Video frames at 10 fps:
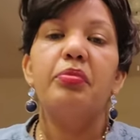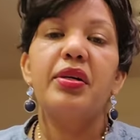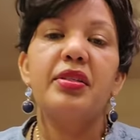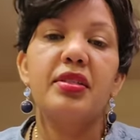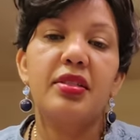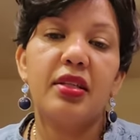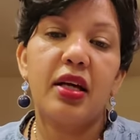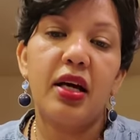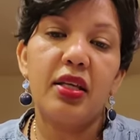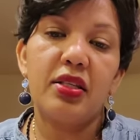but
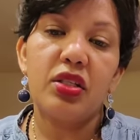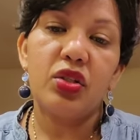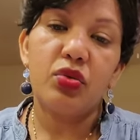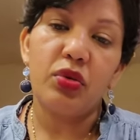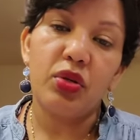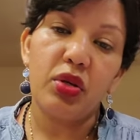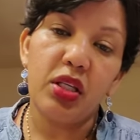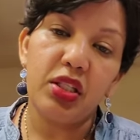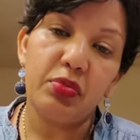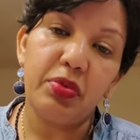I just want to
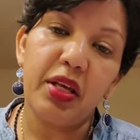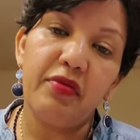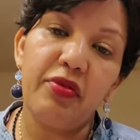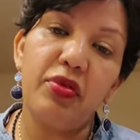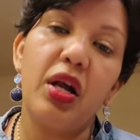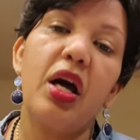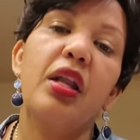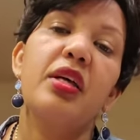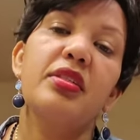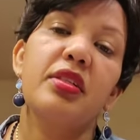explain for
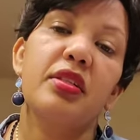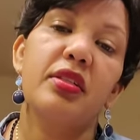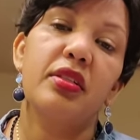another,